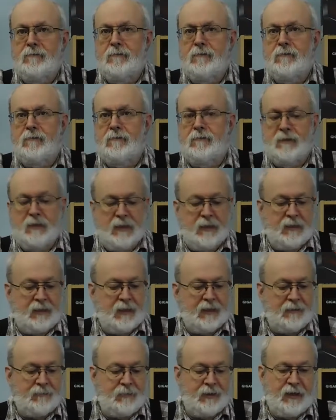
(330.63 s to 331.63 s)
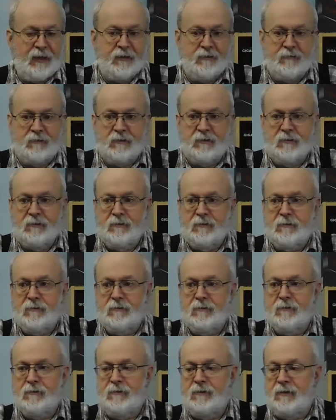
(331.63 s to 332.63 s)
or NICAD batteries
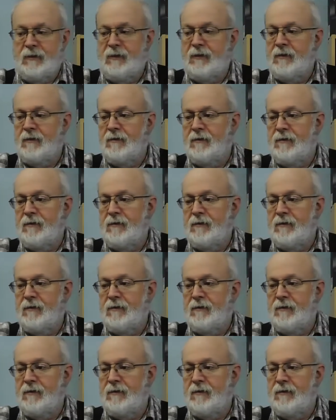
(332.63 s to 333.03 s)
in